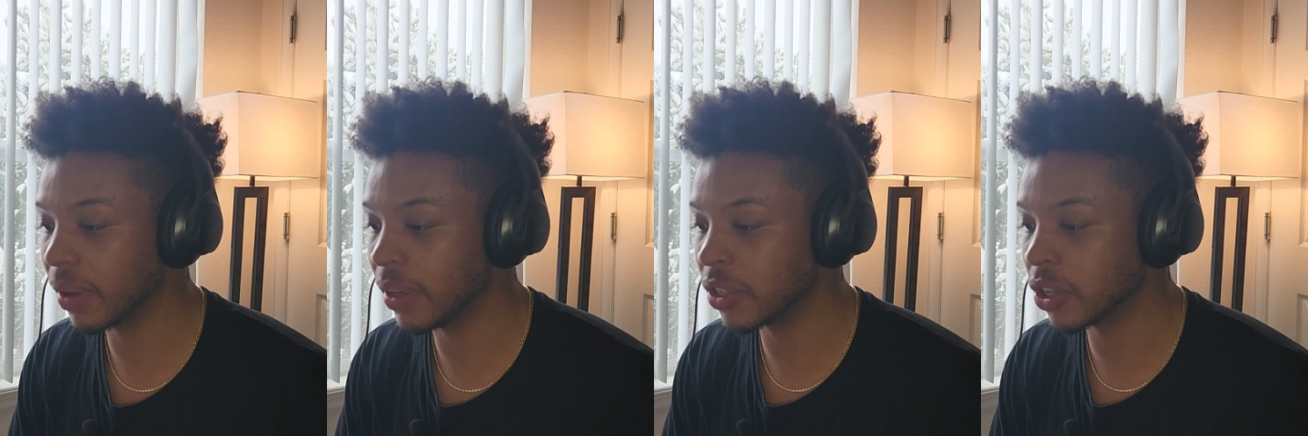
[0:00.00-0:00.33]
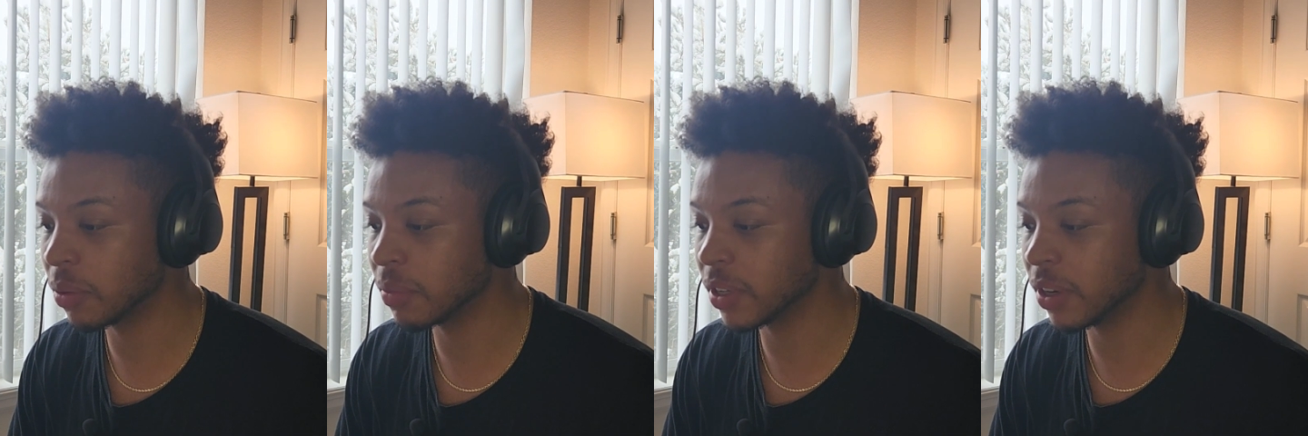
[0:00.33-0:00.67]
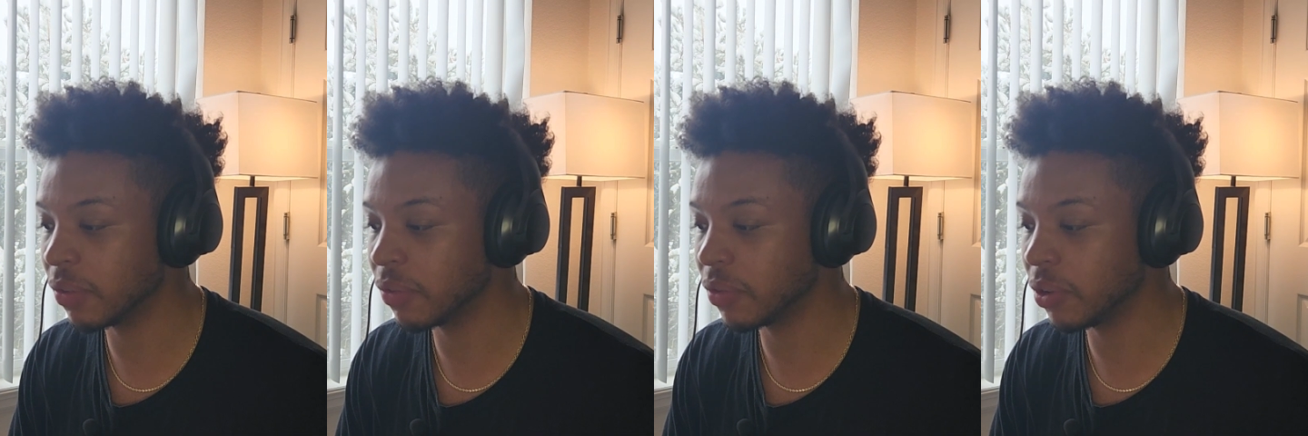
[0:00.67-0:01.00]
in terms
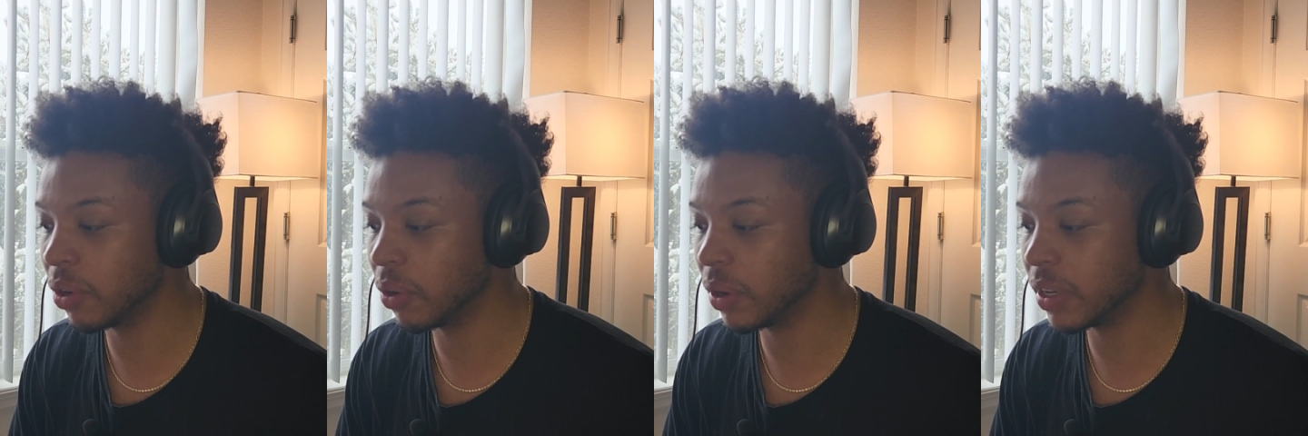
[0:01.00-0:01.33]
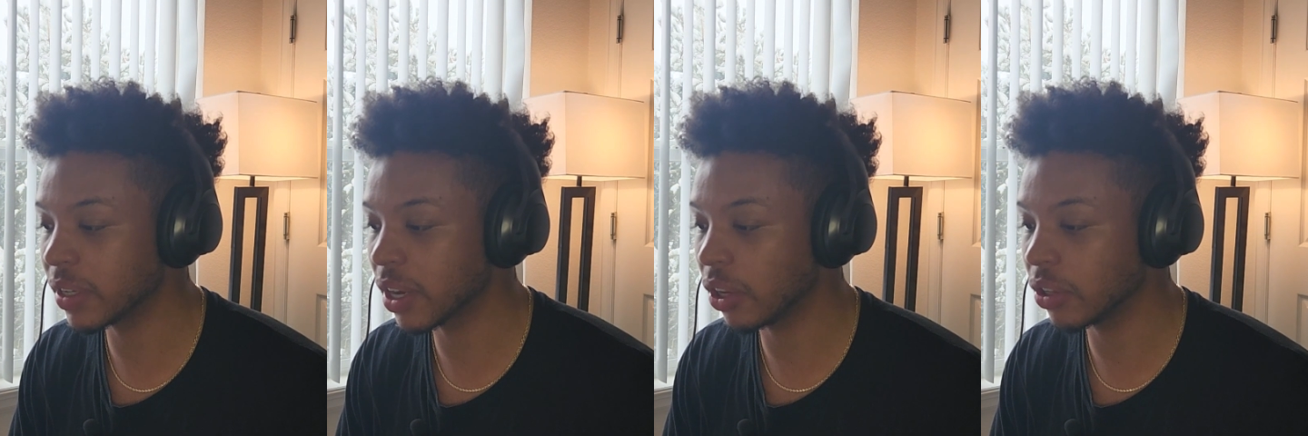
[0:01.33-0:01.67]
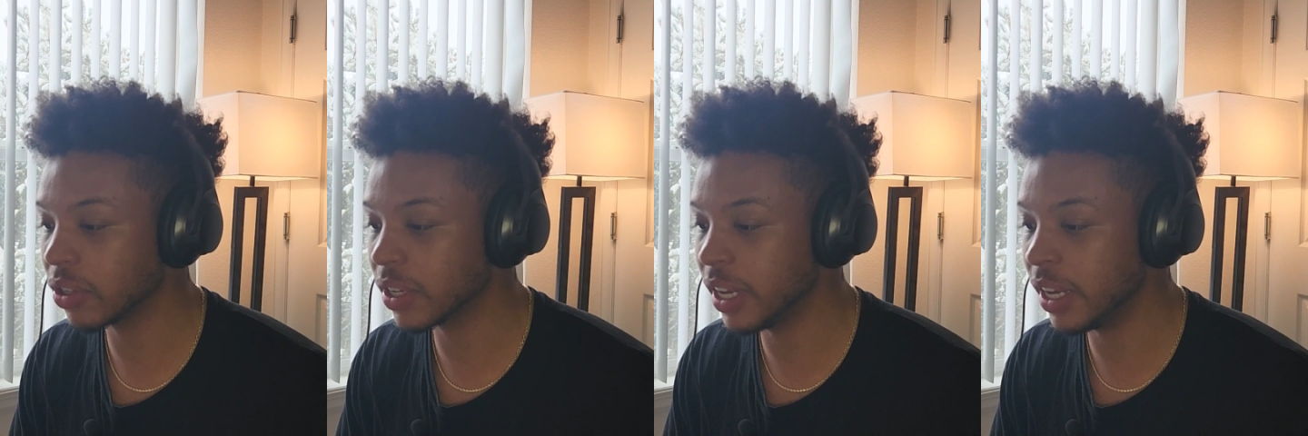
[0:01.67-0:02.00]
of, his color
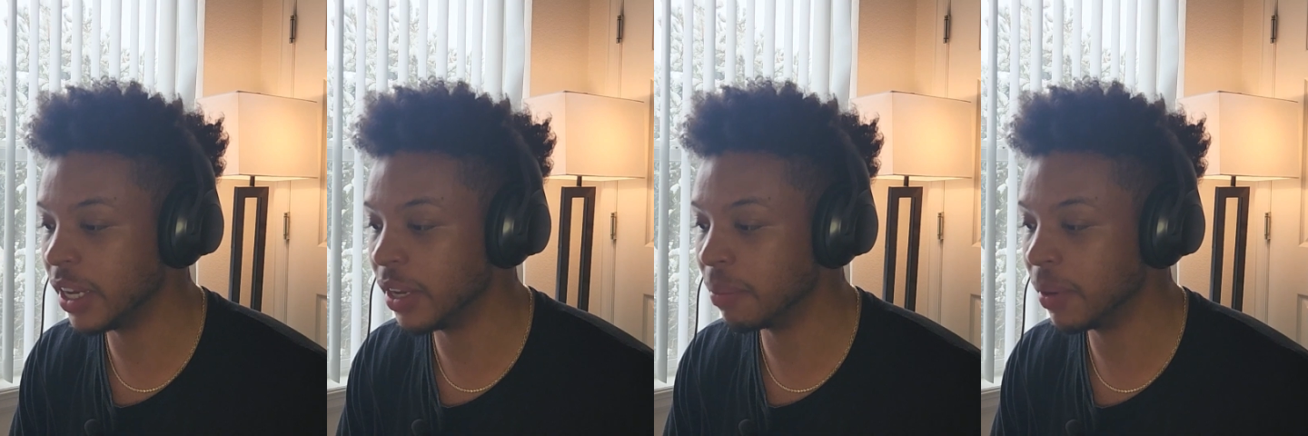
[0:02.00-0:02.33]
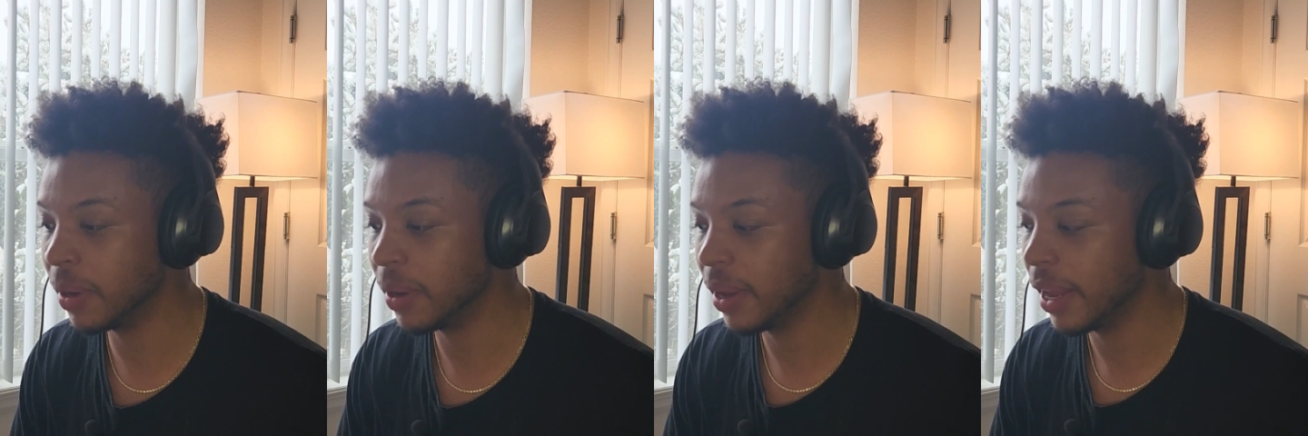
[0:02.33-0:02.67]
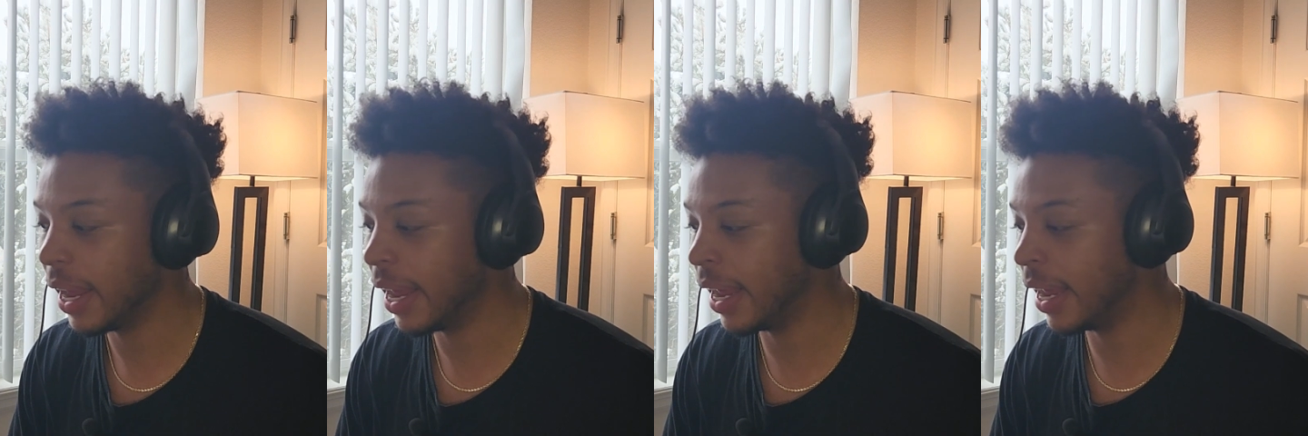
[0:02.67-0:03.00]
scheme,
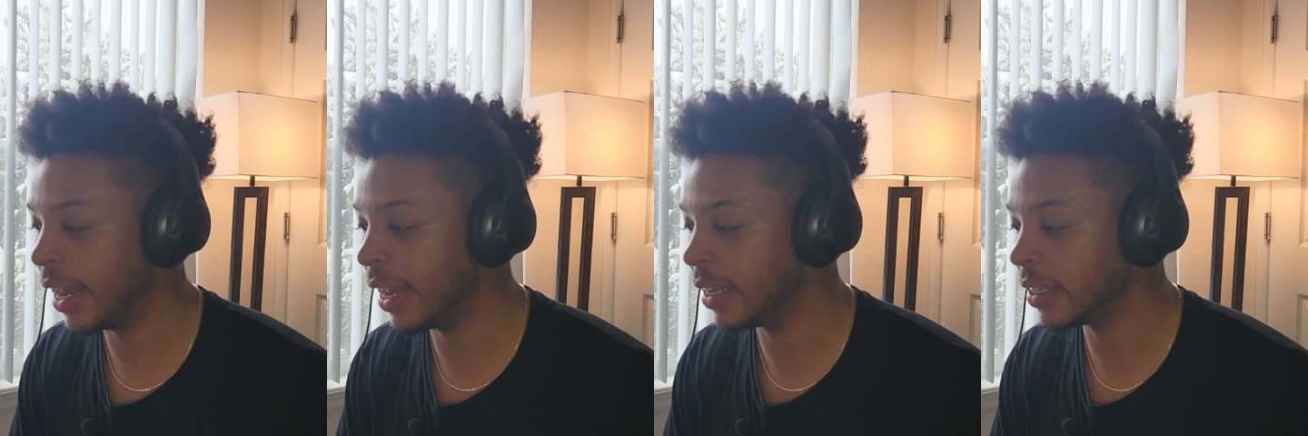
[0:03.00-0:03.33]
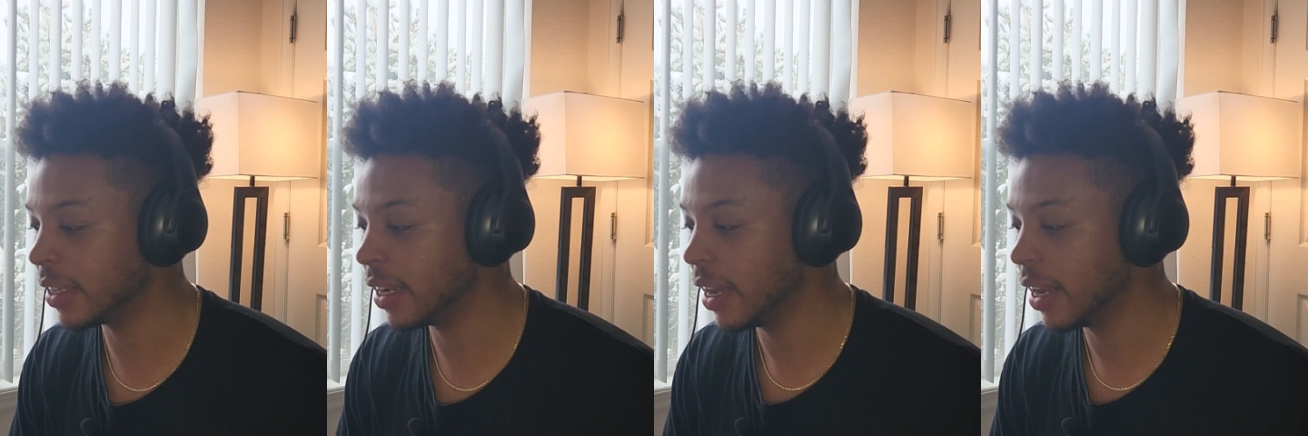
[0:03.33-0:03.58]
and